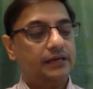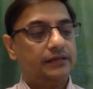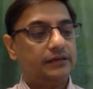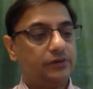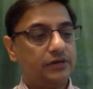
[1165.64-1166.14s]

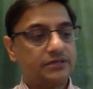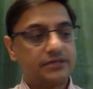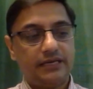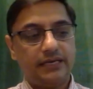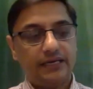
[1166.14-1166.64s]
there
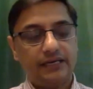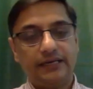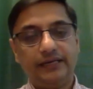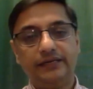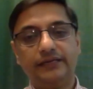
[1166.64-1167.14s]
was a
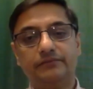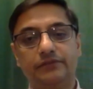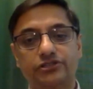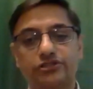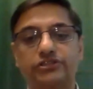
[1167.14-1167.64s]
Indian
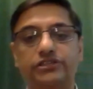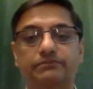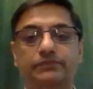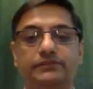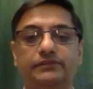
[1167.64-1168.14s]
merchant ship